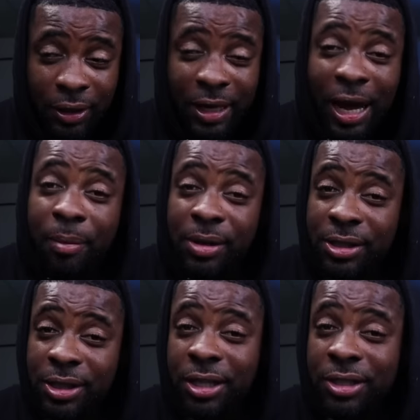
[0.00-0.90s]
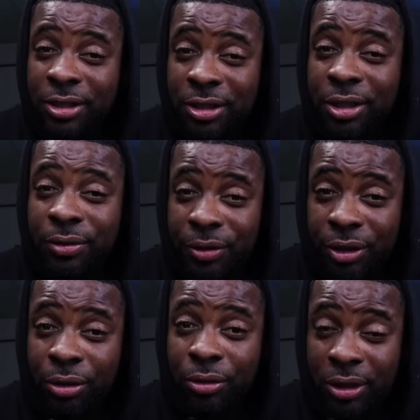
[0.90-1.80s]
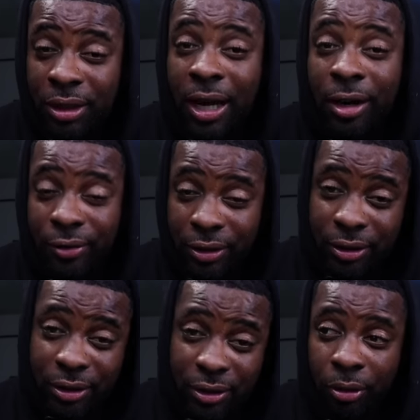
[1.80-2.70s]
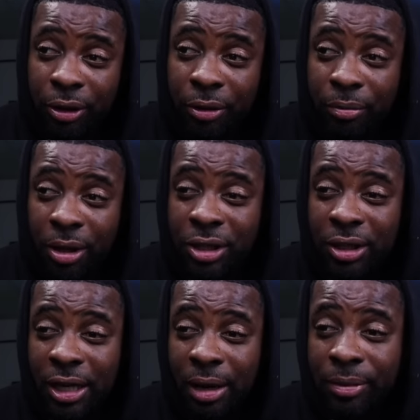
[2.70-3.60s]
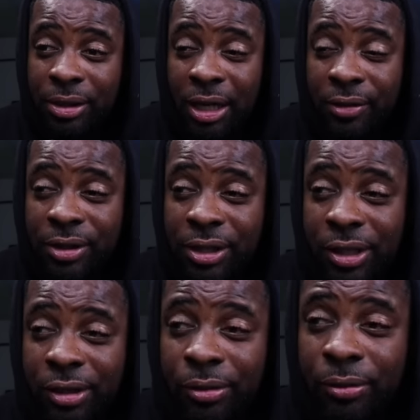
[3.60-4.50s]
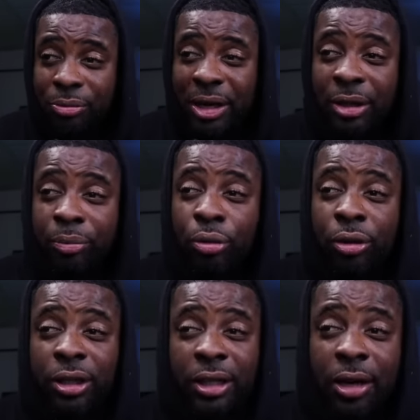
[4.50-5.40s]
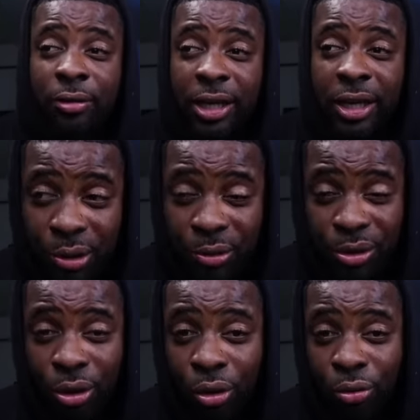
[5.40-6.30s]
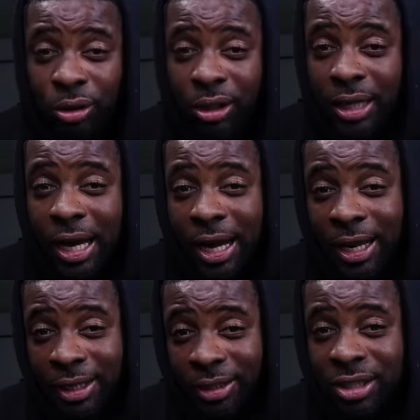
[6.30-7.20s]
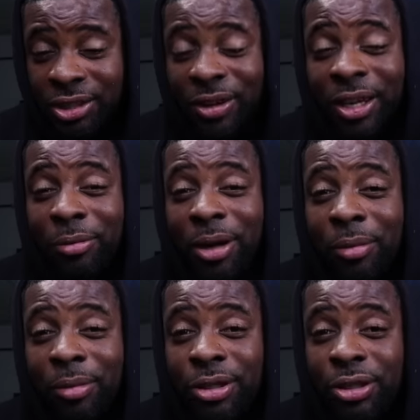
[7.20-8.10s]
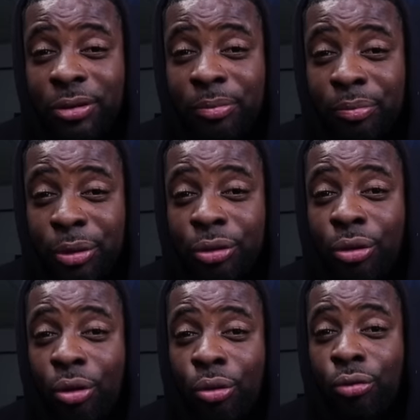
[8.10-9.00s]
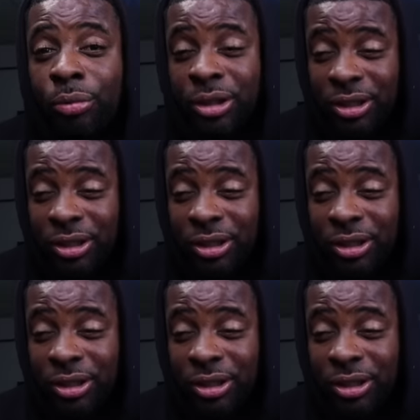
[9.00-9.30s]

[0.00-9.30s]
Comment section of this video is hilarious. One of the major comments I've seen, somebody pointed out that he was the only guy surrounded by a bunch of bitter old.